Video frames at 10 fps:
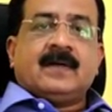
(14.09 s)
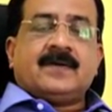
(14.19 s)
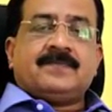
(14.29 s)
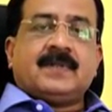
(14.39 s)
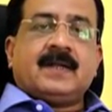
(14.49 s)

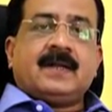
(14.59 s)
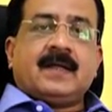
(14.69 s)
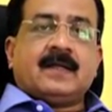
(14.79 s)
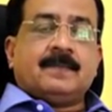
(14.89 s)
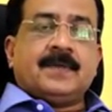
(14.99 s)
After that,
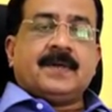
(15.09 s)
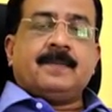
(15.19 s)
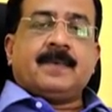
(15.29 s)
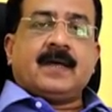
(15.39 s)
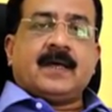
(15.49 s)
I
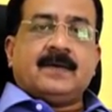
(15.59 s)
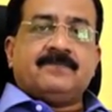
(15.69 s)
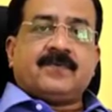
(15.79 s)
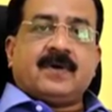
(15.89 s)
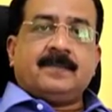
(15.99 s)
completed my
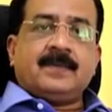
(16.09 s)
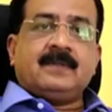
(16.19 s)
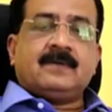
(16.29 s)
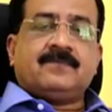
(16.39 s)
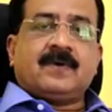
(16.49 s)
M Pharm
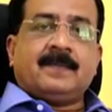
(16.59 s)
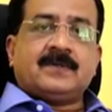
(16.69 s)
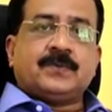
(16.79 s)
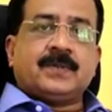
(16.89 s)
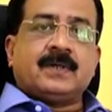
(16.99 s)
in
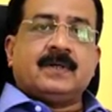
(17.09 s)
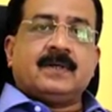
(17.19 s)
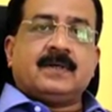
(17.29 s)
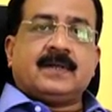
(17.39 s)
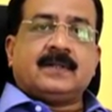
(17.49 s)

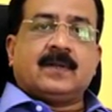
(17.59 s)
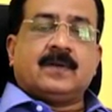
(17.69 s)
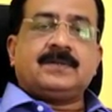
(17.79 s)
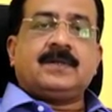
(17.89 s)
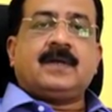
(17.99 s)
Pharmaceutical
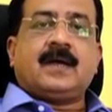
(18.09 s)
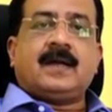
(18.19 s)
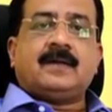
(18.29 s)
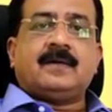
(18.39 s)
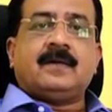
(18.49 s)
Technology
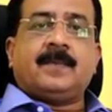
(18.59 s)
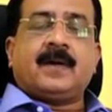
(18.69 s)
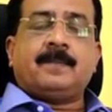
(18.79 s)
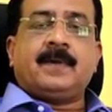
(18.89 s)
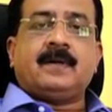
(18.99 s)
at
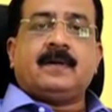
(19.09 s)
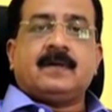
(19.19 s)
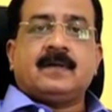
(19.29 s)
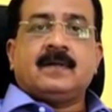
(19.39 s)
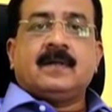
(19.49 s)
Department
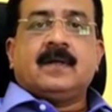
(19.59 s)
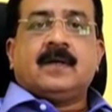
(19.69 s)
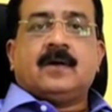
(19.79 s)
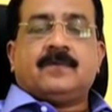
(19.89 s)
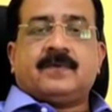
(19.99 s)

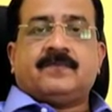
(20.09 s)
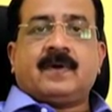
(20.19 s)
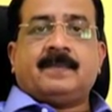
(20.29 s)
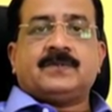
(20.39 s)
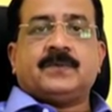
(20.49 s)
of
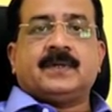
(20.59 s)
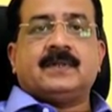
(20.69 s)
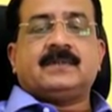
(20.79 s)
Pharmaceutical